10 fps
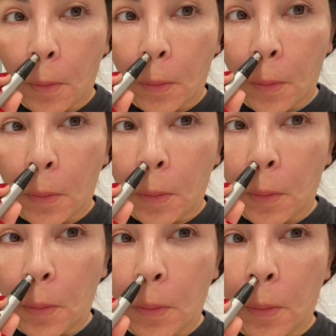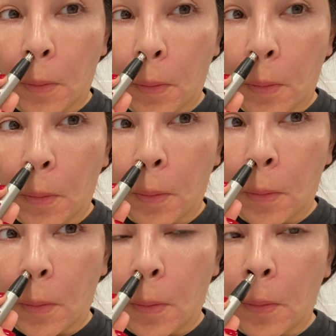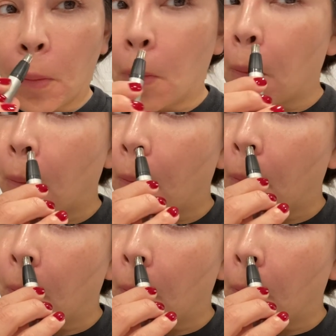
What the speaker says: [no speech]